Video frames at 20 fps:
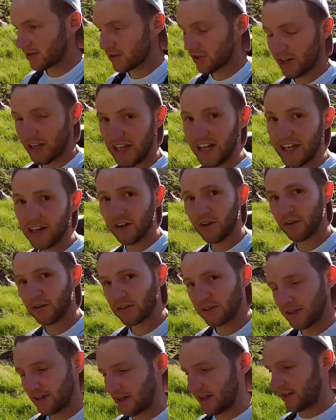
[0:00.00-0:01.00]
Saw an
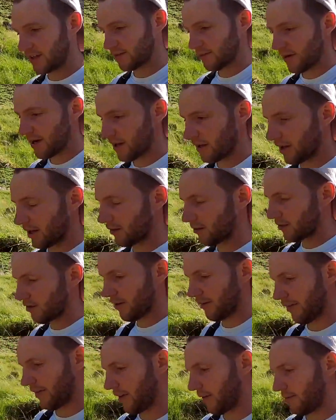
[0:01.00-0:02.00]
eagle today as well. I don't
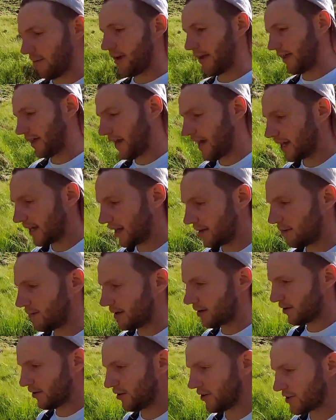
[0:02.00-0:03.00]
know if that'll make the edit
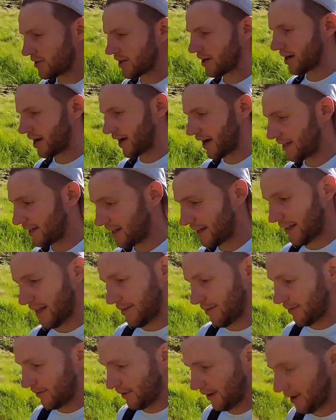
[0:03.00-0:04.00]
because I didn't
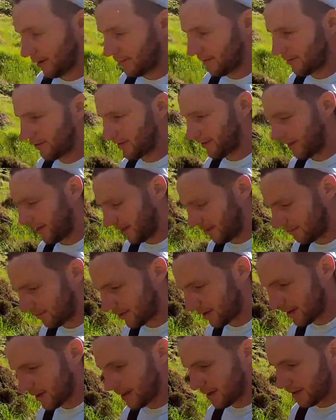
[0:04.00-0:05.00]
get my camera out in time,
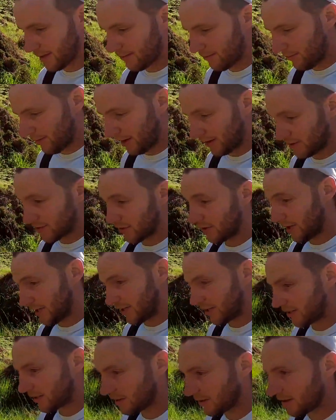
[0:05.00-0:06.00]
but I saw an
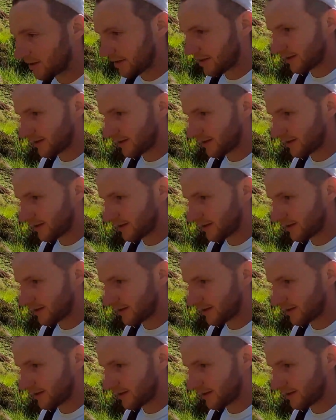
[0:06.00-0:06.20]
eagle.